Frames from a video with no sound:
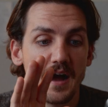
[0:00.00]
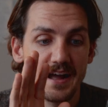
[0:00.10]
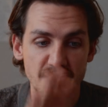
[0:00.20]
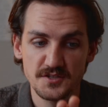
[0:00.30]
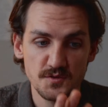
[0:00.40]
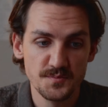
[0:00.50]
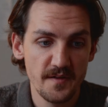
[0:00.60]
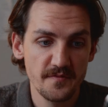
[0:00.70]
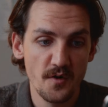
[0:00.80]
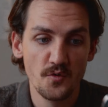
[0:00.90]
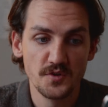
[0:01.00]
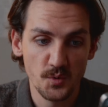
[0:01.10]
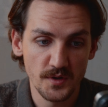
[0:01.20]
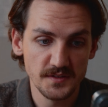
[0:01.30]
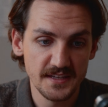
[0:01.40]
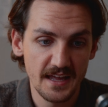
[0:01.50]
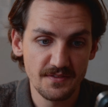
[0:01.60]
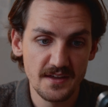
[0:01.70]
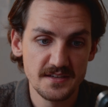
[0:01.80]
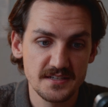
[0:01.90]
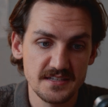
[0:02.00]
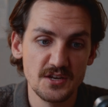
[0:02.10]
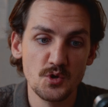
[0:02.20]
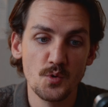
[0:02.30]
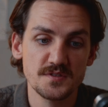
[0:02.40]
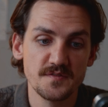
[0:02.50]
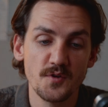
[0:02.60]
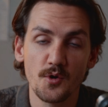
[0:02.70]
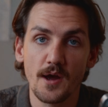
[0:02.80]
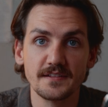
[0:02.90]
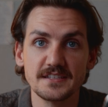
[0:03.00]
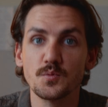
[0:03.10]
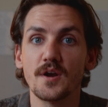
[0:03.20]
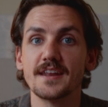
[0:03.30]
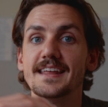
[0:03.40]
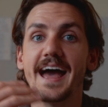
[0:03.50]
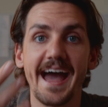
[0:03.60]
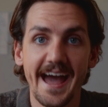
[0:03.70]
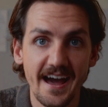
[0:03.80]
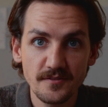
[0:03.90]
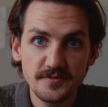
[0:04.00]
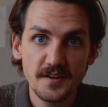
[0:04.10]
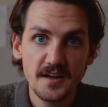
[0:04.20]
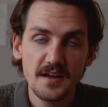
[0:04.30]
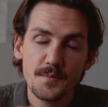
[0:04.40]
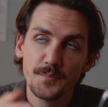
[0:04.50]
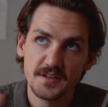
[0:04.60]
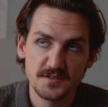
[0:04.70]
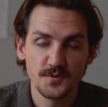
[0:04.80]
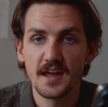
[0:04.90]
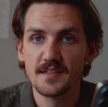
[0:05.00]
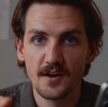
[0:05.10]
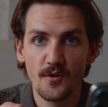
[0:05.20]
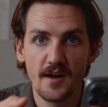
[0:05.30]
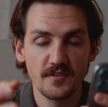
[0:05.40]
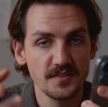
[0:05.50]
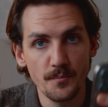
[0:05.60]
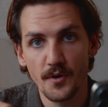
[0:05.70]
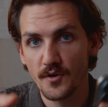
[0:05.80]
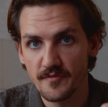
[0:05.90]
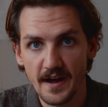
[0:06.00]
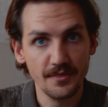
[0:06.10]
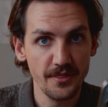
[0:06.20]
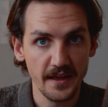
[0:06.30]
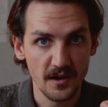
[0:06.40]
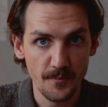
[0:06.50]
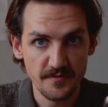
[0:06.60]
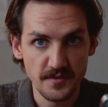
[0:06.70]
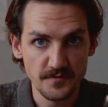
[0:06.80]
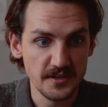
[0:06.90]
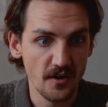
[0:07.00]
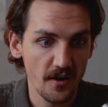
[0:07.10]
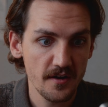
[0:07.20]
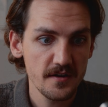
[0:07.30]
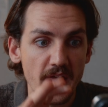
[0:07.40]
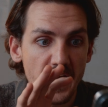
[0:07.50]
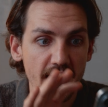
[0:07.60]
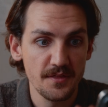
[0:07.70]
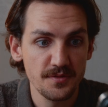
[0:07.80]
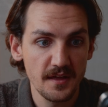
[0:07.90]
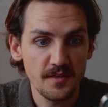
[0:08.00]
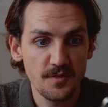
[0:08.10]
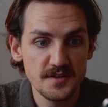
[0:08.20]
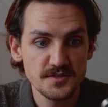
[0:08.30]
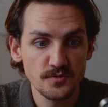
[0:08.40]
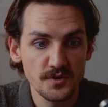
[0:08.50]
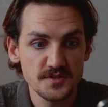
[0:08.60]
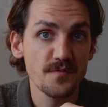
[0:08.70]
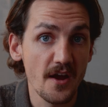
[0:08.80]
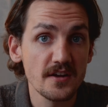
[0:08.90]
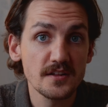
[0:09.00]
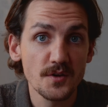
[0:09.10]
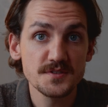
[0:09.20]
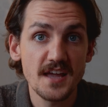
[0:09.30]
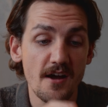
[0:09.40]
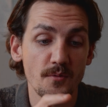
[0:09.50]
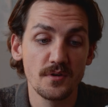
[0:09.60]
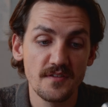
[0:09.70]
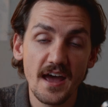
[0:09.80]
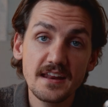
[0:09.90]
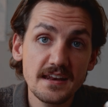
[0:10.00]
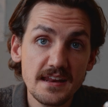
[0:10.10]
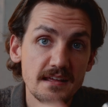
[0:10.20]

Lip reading: I just used my phone to quickly get this because I knew it was a photo I at least wanted to have, but it's okay that I don't have like the bona fide thing on my 50R. And I think this looks very close to how I would have edited